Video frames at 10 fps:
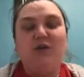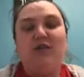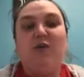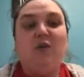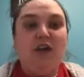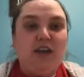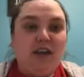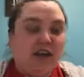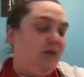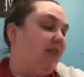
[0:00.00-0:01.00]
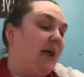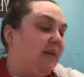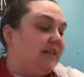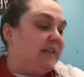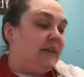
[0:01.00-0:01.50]
So what that
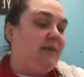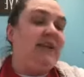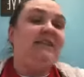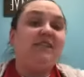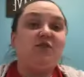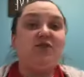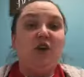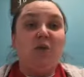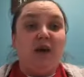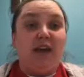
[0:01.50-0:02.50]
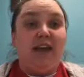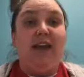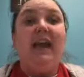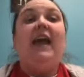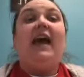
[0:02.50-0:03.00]
basically means is there's no one